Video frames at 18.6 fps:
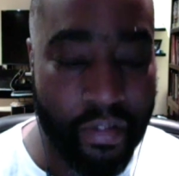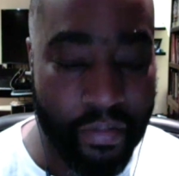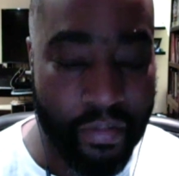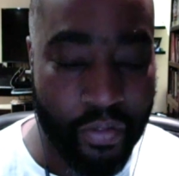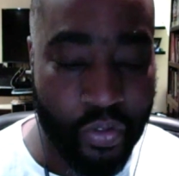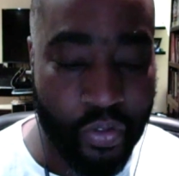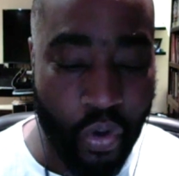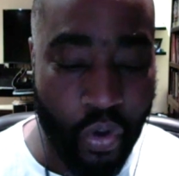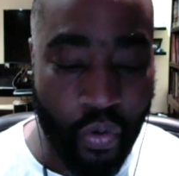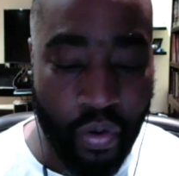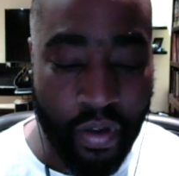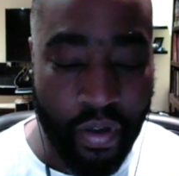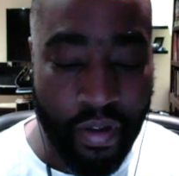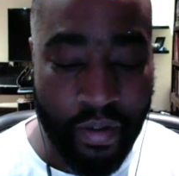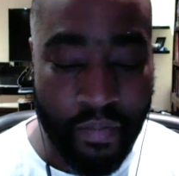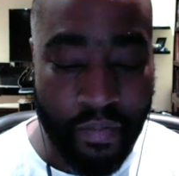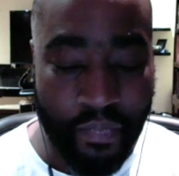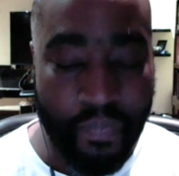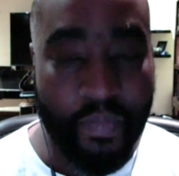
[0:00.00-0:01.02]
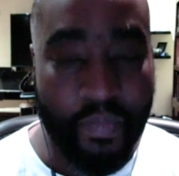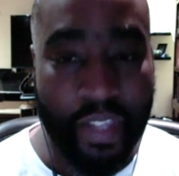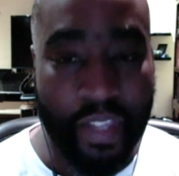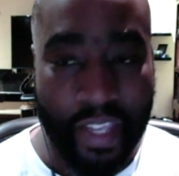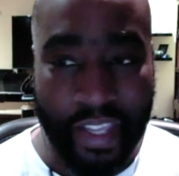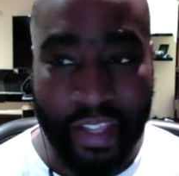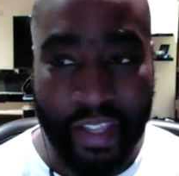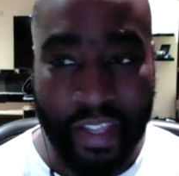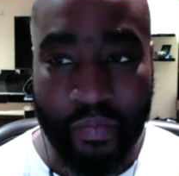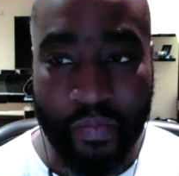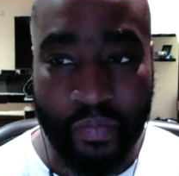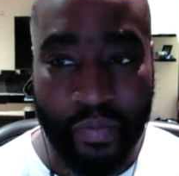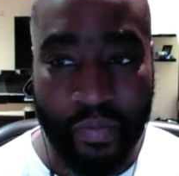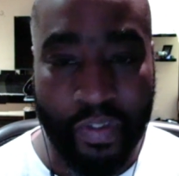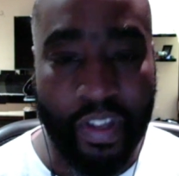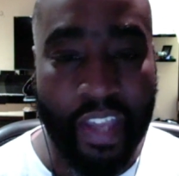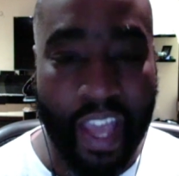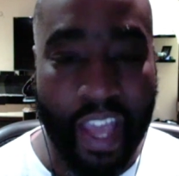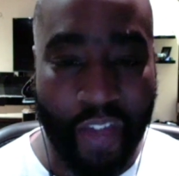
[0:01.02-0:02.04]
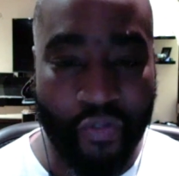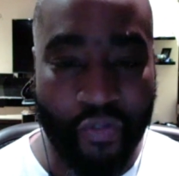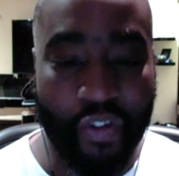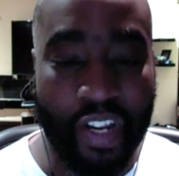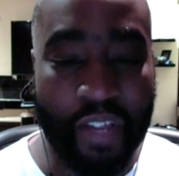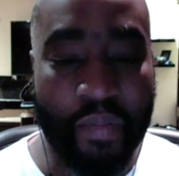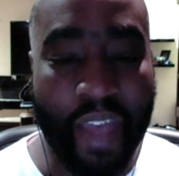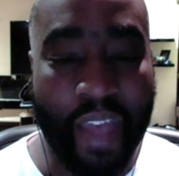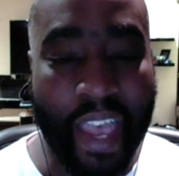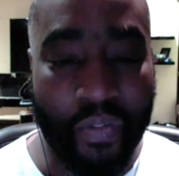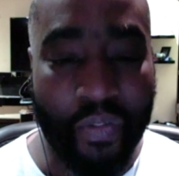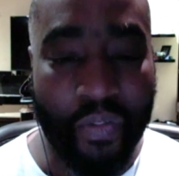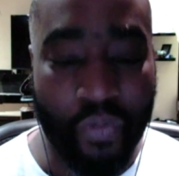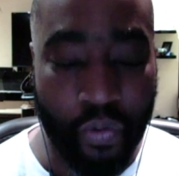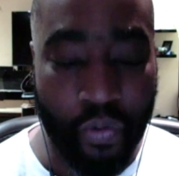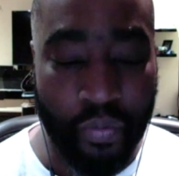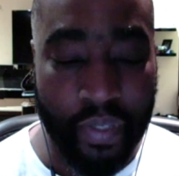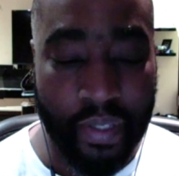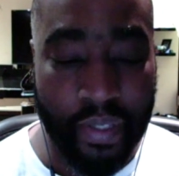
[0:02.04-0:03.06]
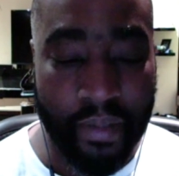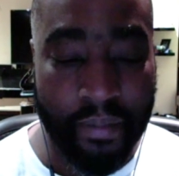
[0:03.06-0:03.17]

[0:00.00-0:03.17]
So it got really bad for me.